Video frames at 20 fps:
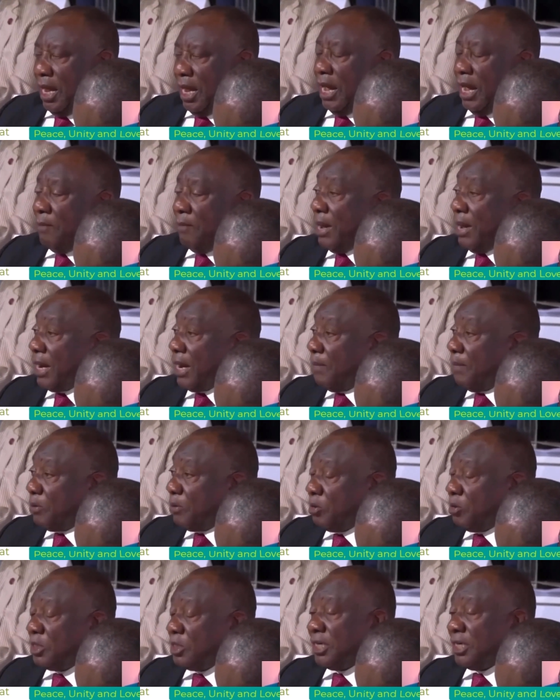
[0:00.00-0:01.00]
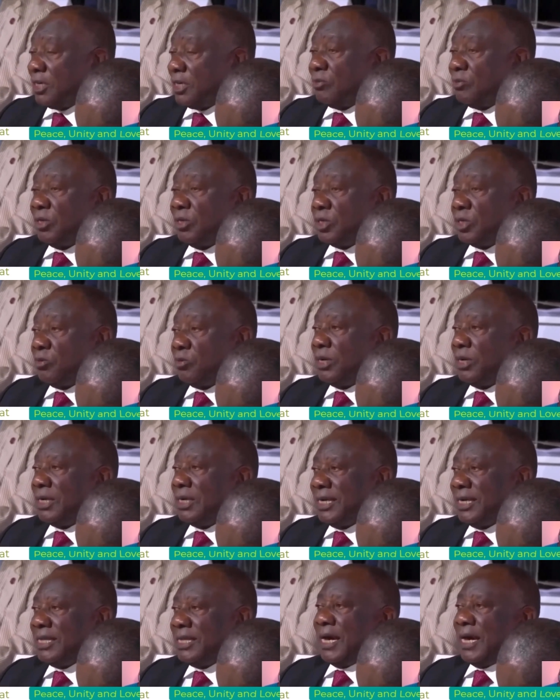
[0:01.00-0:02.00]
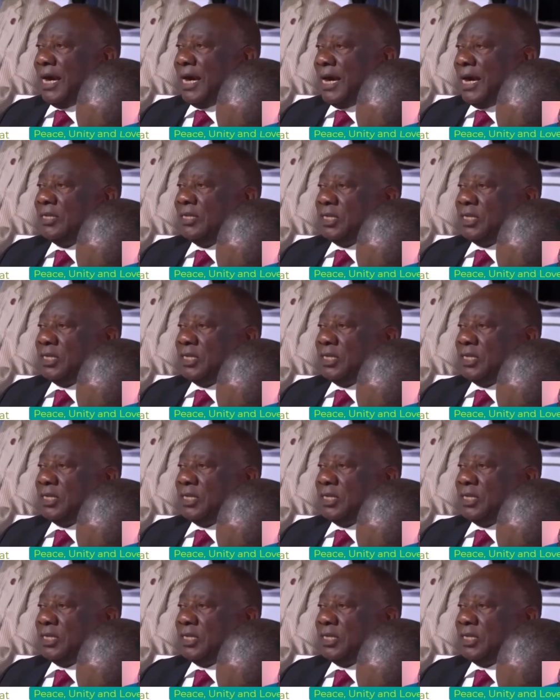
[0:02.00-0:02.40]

A mega project which will in the end